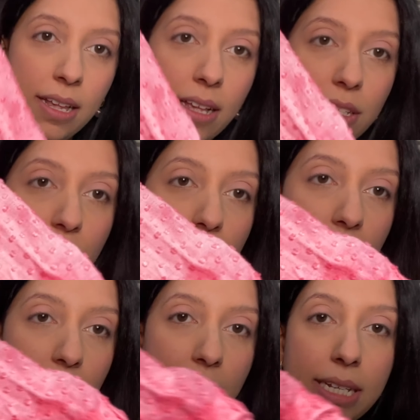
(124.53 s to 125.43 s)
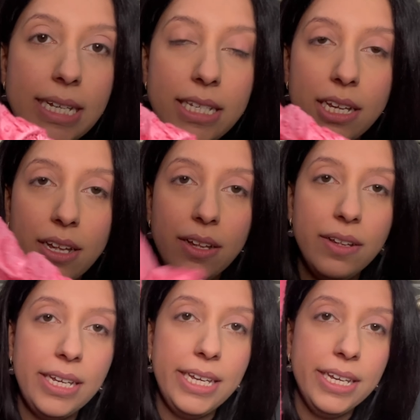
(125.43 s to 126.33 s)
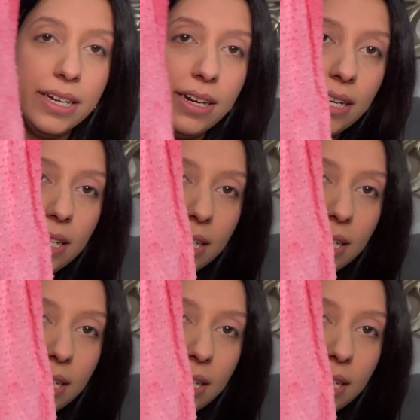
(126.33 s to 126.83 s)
It's cute little detail here